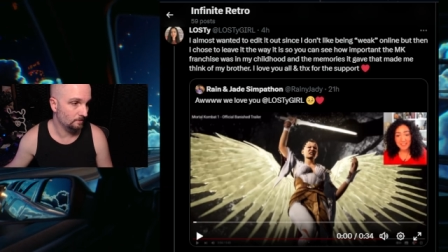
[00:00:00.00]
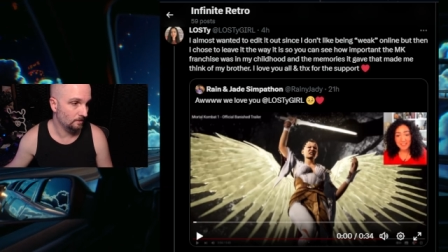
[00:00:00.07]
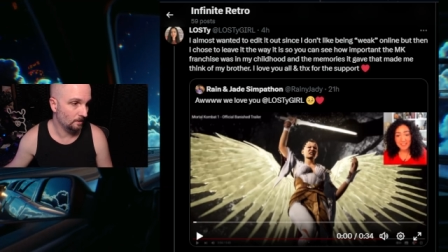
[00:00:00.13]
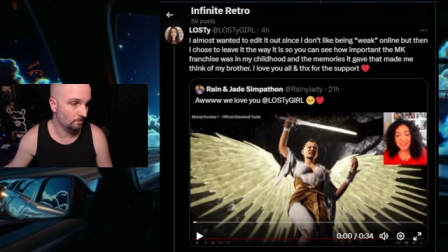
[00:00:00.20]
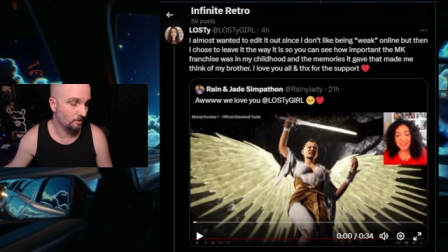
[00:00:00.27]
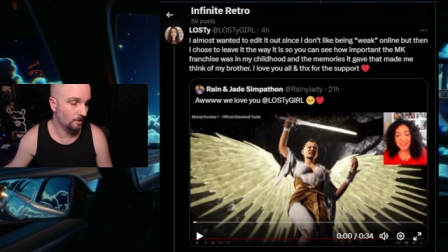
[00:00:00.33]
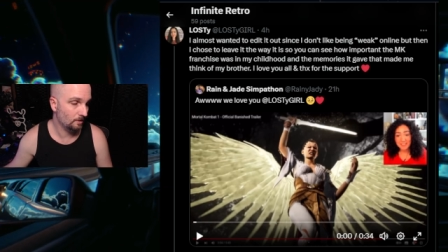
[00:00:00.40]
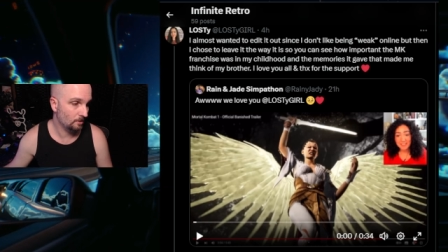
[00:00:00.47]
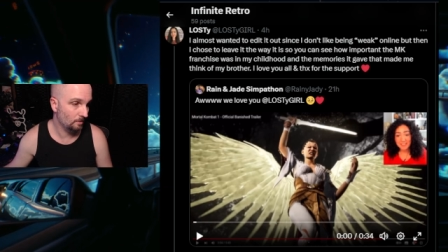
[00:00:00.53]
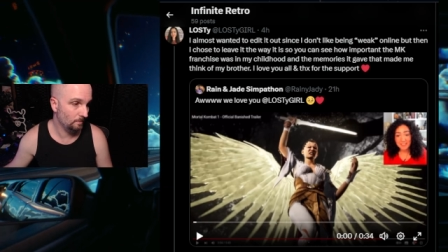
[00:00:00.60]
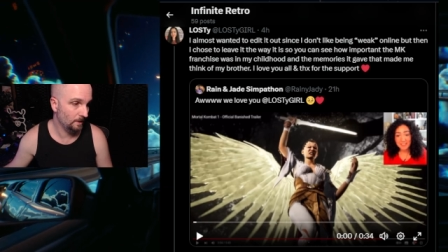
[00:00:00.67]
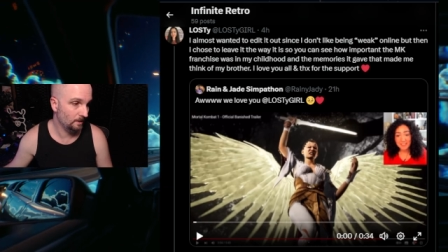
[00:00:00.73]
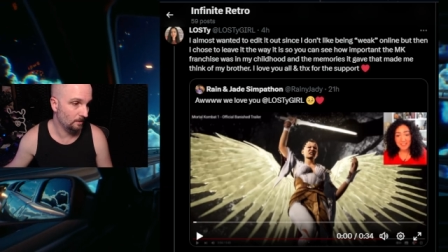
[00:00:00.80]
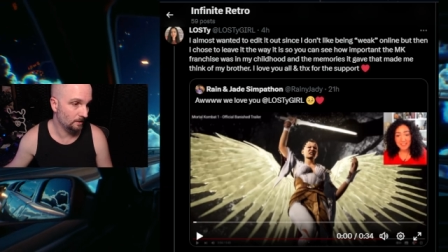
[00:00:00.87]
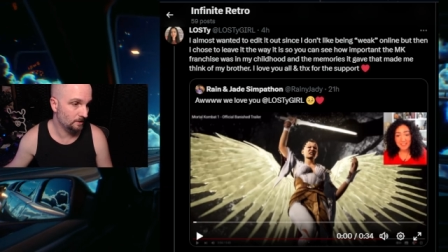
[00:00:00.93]
wrote a
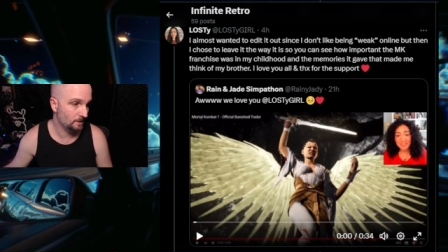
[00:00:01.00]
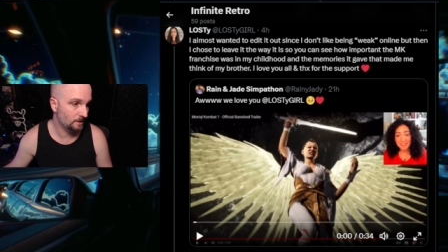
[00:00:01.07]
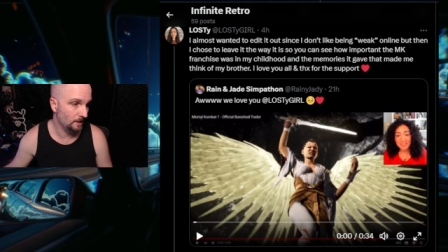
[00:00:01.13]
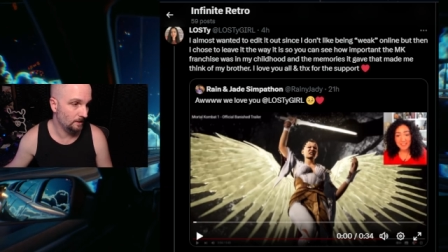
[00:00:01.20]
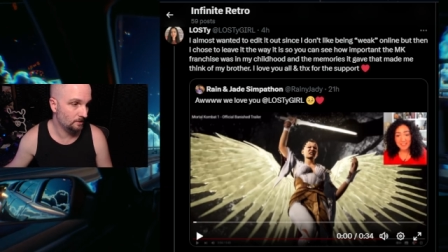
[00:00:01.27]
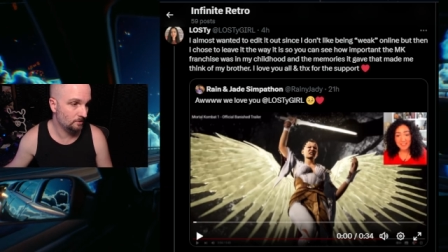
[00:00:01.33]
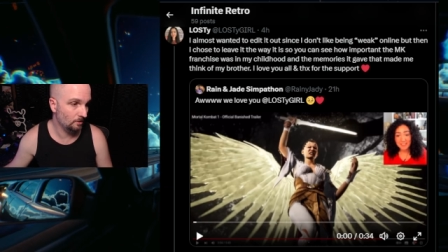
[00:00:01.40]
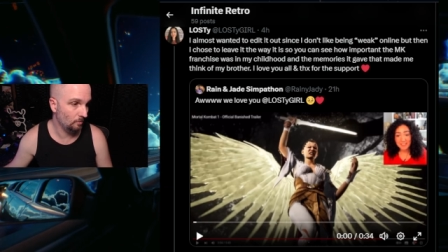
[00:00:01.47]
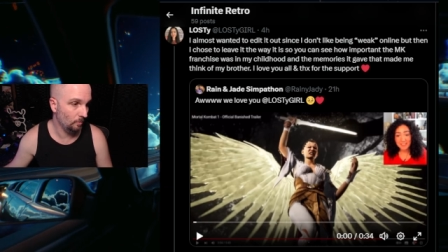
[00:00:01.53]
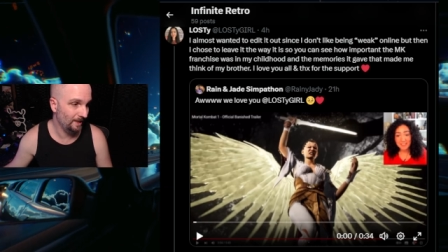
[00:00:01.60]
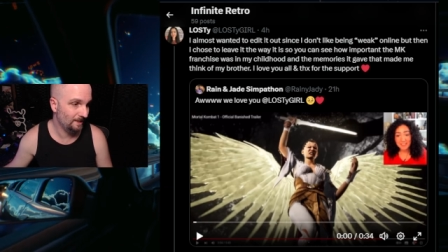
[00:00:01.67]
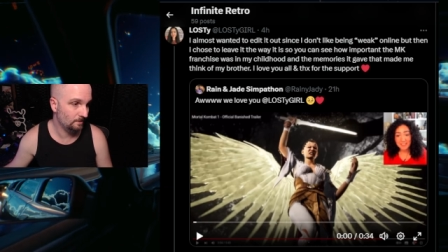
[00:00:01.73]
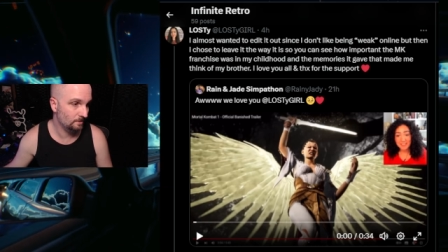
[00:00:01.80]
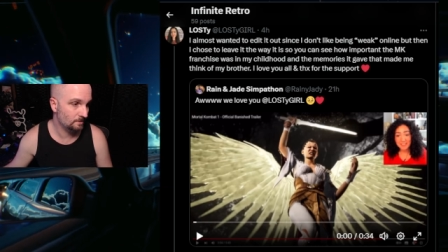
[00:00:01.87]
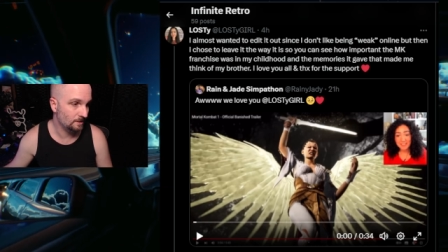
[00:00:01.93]
comment, I just said, it's not
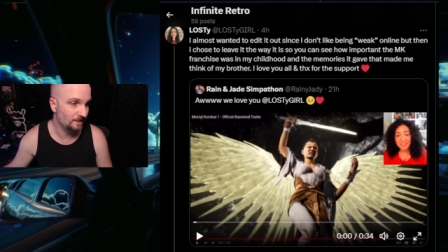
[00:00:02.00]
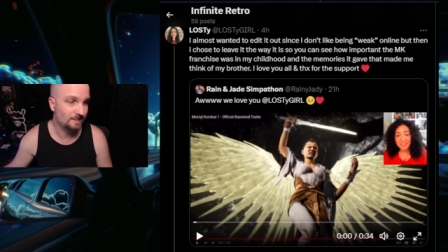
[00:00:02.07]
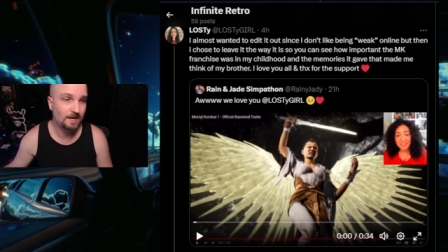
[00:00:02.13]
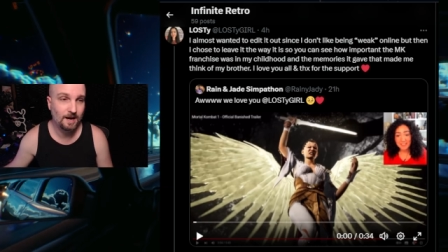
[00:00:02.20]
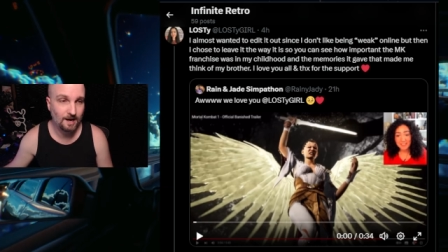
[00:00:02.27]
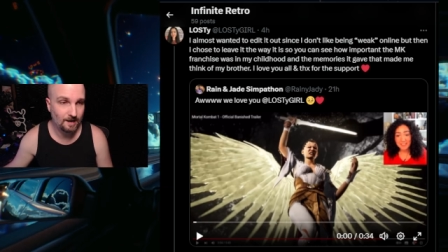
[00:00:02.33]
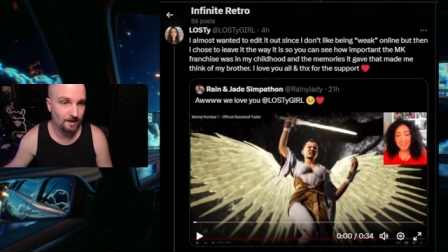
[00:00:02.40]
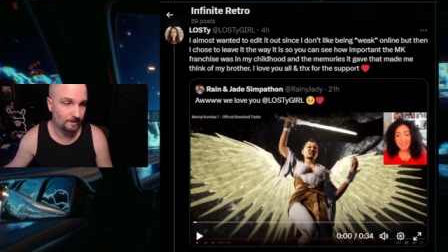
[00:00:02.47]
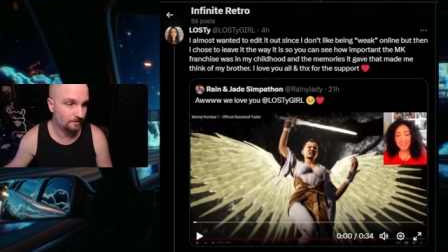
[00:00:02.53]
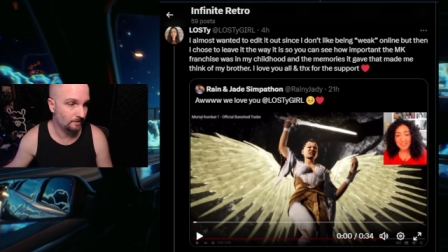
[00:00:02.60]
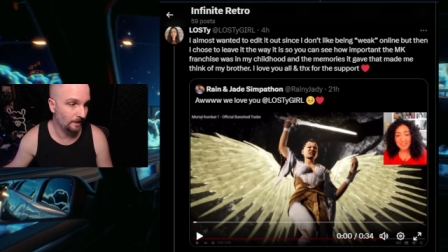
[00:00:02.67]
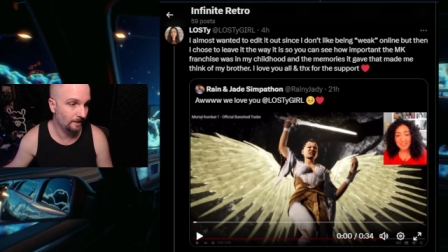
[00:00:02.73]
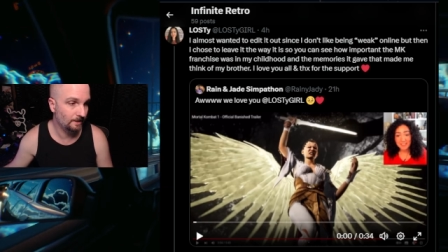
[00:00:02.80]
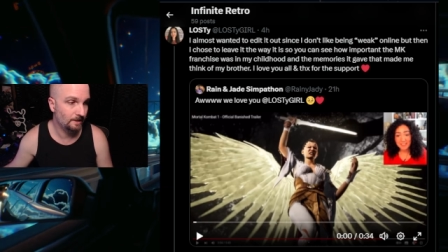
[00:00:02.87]
weakness, it's heart. And it